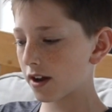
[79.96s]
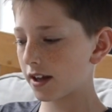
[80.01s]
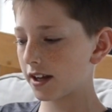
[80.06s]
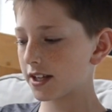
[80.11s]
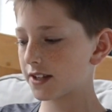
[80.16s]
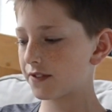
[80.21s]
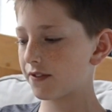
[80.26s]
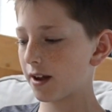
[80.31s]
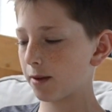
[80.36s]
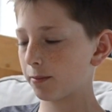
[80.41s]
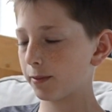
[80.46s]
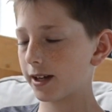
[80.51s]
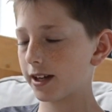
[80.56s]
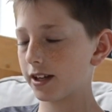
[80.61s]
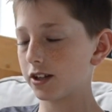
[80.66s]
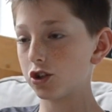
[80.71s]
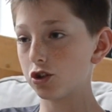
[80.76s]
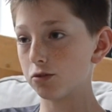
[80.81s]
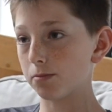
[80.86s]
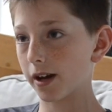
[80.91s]
and his family and
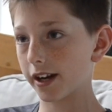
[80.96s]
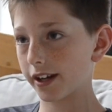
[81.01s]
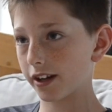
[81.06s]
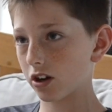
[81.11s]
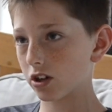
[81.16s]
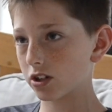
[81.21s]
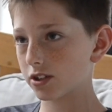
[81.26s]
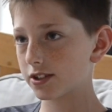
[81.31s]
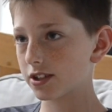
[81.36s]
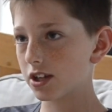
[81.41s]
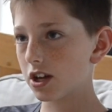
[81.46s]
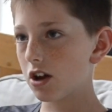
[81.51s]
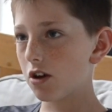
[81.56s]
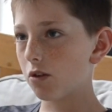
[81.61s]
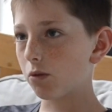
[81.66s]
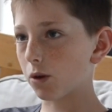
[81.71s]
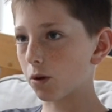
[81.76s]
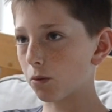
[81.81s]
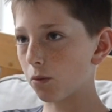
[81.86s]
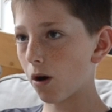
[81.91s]
2 bodyguards
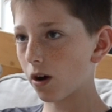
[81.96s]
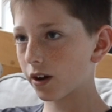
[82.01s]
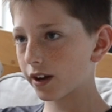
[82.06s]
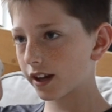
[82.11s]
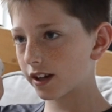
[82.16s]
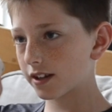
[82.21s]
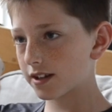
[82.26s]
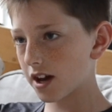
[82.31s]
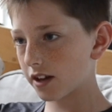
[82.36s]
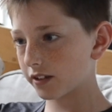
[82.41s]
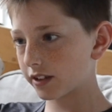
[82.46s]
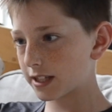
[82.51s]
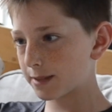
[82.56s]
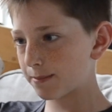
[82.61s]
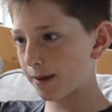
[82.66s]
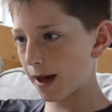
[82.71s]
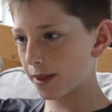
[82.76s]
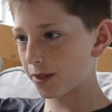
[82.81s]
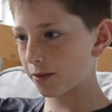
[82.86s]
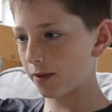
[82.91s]
were walking down this
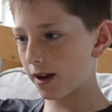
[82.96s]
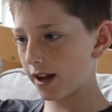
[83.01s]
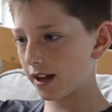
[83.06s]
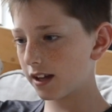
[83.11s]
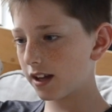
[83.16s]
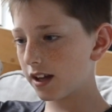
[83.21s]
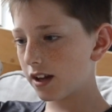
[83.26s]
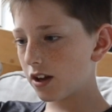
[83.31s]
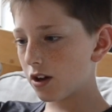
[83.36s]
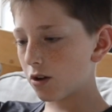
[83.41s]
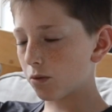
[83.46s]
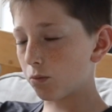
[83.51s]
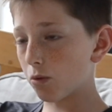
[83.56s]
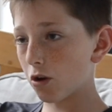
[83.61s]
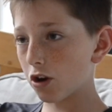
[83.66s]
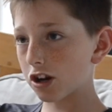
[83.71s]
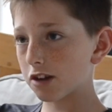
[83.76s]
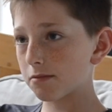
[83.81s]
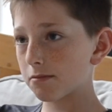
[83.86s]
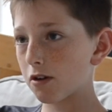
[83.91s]
pathway.
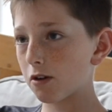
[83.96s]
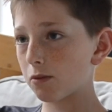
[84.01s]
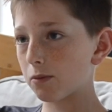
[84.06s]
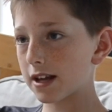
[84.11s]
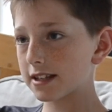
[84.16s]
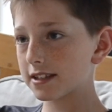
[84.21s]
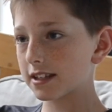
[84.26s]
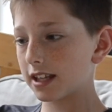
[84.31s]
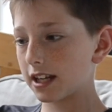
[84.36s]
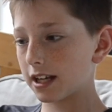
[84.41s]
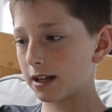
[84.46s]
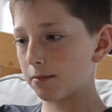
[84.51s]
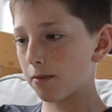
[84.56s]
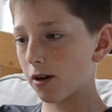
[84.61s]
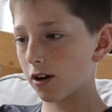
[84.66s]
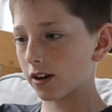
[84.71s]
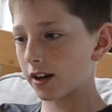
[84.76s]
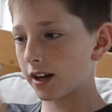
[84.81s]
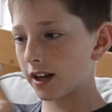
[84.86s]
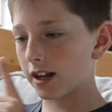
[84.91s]
William, Wesley, and
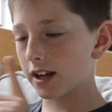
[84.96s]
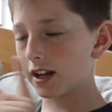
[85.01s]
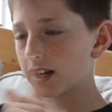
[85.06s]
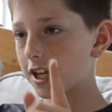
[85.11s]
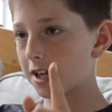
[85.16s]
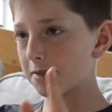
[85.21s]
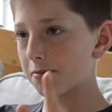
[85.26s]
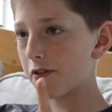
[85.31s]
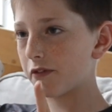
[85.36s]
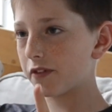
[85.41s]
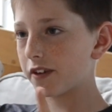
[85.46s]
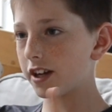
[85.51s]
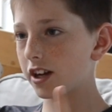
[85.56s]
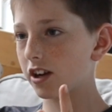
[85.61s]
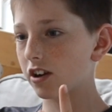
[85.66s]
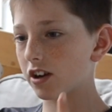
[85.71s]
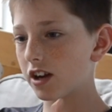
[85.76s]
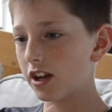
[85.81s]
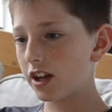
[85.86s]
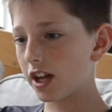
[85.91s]
Margaret came over
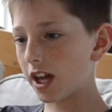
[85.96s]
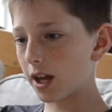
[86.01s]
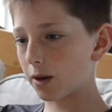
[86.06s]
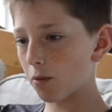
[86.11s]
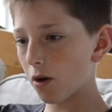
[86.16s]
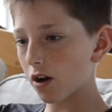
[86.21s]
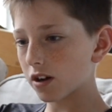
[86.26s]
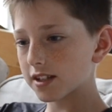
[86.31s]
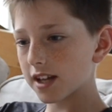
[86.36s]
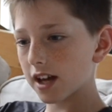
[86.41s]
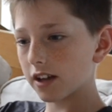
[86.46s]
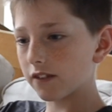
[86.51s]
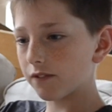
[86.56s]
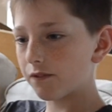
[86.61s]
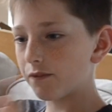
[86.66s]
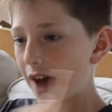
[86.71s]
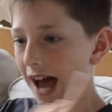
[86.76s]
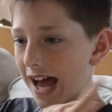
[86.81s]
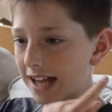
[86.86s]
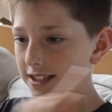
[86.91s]
here and walked down
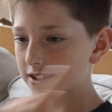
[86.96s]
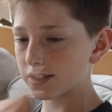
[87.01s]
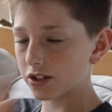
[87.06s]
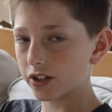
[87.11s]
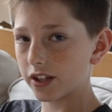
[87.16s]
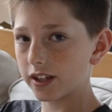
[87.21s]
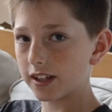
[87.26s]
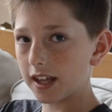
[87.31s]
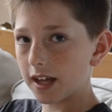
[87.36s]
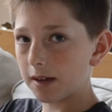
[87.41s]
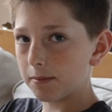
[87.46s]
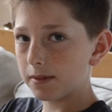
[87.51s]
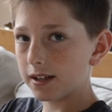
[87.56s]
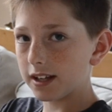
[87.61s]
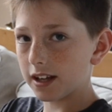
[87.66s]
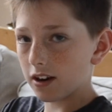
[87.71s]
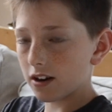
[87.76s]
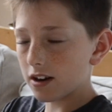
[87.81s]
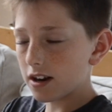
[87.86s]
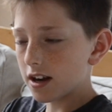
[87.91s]
faster than them
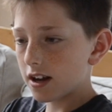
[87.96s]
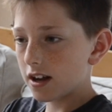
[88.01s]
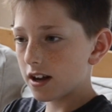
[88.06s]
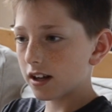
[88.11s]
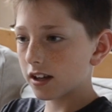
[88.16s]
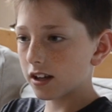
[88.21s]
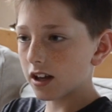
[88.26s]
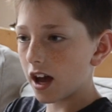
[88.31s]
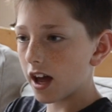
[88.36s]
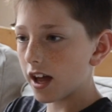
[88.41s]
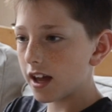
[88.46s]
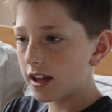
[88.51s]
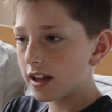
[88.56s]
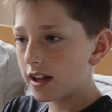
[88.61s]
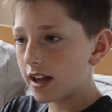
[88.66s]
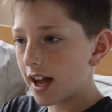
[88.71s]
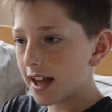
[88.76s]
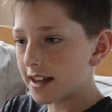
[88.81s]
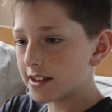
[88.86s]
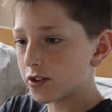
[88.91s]
here, cut,
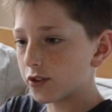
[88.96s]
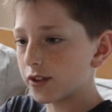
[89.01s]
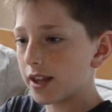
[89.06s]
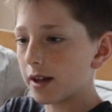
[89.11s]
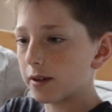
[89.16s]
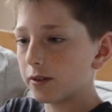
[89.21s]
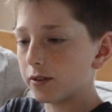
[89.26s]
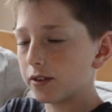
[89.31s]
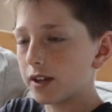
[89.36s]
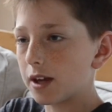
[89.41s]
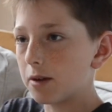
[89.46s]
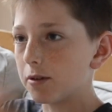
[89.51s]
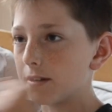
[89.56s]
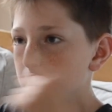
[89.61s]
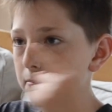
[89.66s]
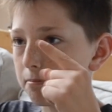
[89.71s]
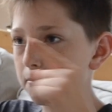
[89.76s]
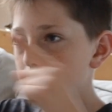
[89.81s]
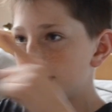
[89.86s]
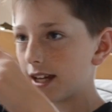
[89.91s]
and so that they would
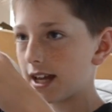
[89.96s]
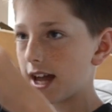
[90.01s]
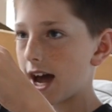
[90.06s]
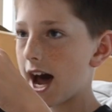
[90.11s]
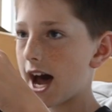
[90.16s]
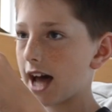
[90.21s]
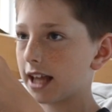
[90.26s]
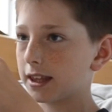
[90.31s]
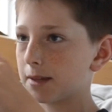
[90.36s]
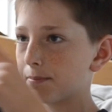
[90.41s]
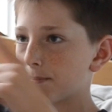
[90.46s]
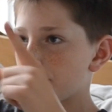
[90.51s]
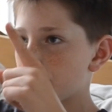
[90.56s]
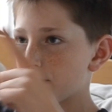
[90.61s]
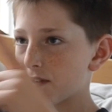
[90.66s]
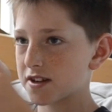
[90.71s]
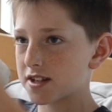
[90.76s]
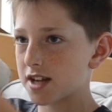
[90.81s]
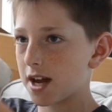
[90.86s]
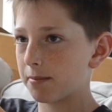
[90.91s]
meet at the
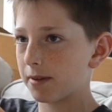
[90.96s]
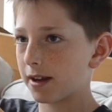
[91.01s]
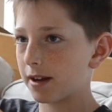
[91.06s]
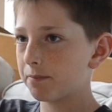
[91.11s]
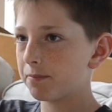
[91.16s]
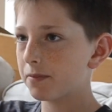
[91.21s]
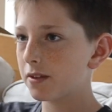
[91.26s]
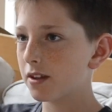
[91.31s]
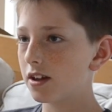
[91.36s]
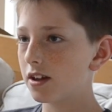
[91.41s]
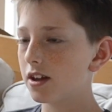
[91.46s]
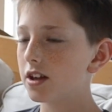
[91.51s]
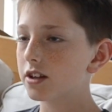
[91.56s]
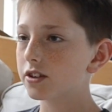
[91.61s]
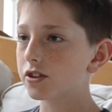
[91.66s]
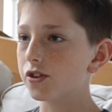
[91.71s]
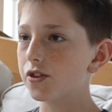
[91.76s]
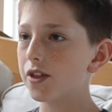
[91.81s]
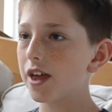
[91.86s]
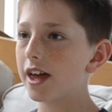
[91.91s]
perfect timing.
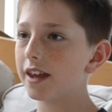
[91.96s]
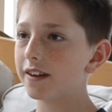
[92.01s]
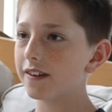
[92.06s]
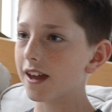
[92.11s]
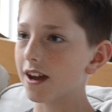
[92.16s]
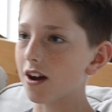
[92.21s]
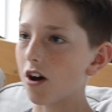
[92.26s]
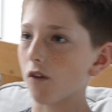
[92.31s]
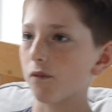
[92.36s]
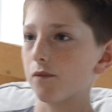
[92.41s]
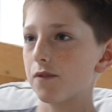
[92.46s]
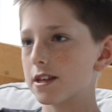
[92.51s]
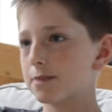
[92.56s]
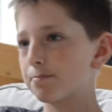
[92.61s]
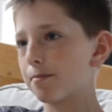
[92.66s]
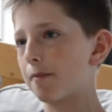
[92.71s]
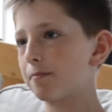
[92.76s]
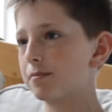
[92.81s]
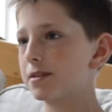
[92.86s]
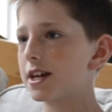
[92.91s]
So then they all fist
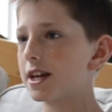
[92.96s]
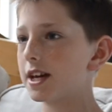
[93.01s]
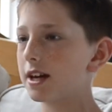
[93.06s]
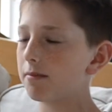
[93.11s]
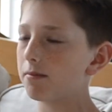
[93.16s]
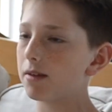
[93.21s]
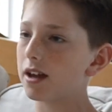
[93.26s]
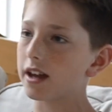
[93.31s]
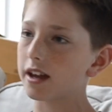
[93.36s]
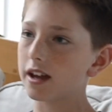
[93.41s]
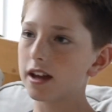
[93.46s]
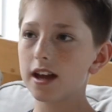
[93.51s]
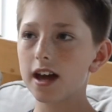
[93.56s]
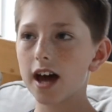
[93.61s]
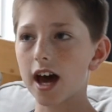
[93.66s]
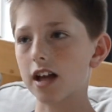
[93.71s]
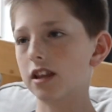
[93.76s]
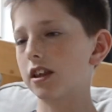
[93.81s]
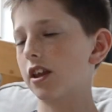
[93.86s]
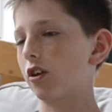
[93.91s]
bumped him, they
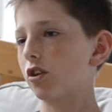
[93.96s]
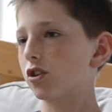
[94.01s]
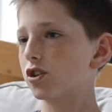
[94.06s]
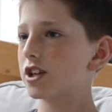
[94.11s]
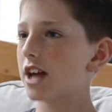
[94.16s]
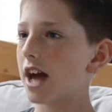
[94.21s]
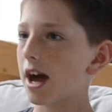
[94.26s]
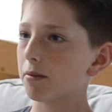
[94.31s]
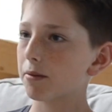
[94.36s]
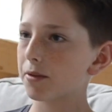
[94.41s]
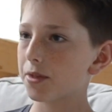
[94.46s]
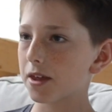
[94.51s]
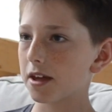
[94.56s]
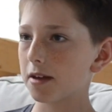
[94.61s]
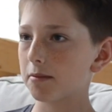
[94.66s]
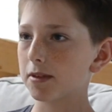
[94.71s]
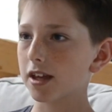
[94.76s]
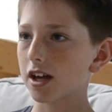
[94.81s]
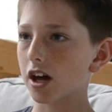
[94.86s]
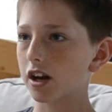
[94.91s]
had a little chat with
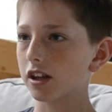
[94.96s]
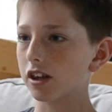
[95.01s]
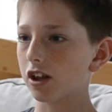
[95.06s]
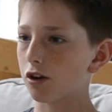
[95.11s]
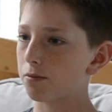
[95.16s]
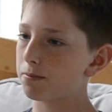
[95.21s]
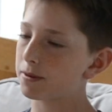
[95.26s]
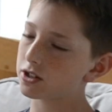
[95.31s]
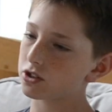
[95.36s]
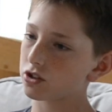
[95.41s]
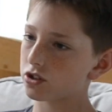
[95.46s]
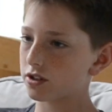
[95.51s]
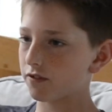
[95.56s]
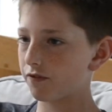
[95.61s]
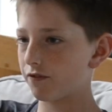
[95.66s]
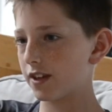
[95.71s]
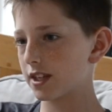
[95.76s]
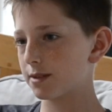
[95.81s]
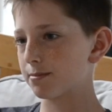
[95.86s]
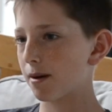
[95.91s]
him, they got a little pictures of
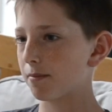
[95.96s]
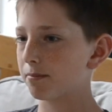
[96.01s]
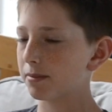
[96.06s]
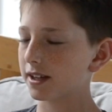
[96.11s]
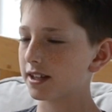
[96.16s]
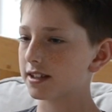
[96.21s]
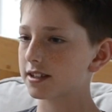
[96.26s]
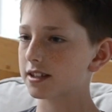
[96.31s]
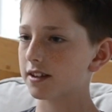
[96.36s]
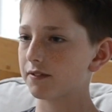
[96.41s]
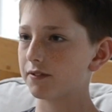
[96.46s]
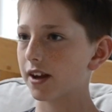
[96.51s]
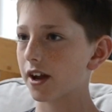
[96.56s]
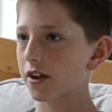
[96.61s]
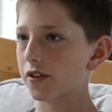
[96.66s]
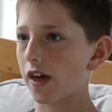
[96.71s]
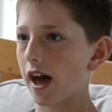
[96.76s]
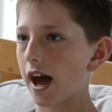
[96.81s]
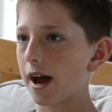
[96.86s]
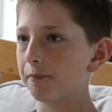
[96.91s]
fist bumping and stuff like
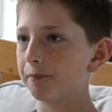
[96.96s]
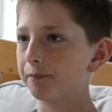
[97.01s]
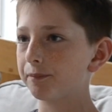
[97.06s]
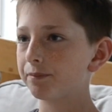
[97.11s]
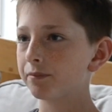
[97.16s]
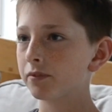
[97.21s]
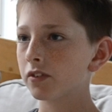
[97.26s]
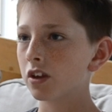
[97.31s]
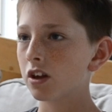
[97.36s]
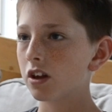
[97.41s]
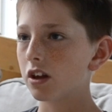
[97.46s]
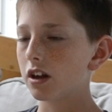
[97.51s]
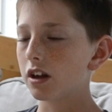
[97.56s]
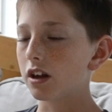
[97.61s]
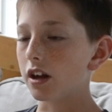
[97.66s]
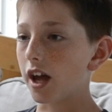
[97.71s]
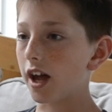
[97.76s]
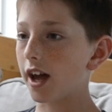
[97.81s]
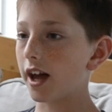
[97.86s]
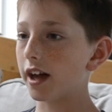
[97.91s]
that.
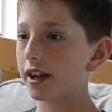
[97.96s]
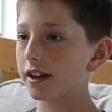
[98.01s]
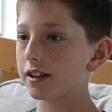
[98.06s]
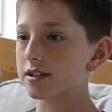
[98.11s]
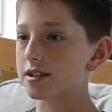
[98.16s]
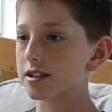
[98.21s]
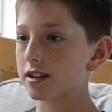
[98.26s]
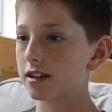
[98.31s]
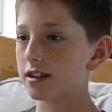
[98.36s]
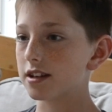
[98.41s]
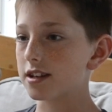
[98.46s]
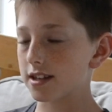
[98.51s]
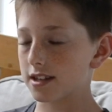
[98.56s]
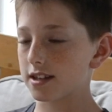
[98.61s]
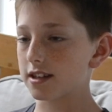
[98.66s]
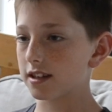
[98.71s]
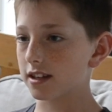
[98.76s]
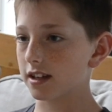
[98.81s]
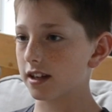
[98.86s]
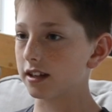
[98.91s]
And
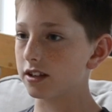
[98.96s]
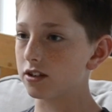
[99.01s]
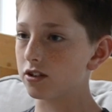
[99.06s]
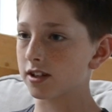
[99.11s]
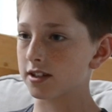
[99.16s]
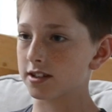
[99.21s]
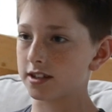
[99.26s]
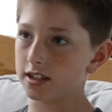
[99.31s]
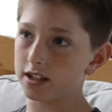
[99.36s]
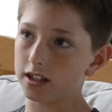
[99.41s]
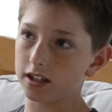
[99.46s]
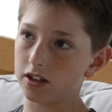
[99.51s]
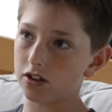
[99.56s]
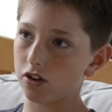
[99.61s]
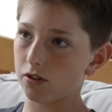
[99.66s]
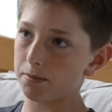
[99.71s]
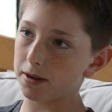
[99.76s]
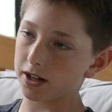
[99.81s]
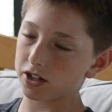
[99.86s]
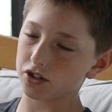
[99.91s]
you can see a little
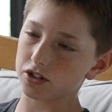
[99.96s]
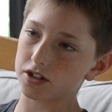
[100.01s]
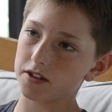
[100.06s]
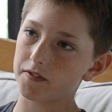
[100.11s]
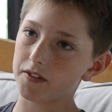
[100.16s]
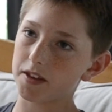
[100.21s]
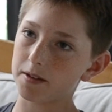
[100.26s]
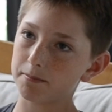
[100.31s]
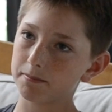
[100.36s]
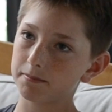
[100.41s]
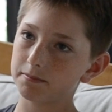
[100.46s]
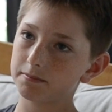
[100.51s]
pictures of them.